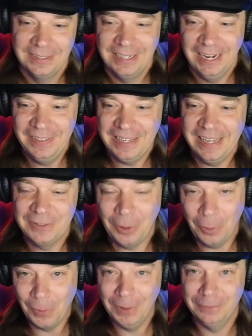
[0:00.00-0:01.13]
And the kids are
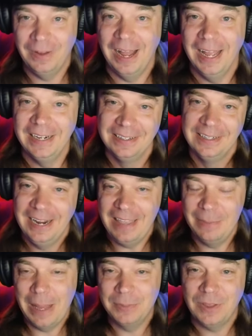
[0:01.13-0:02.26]
horrified. And
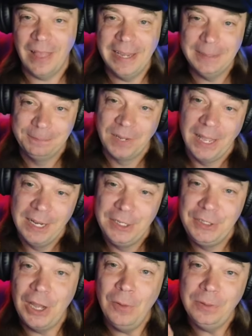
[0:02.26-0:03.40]
moms are like,
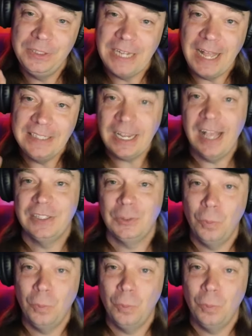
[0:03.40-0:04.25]
don't judge us.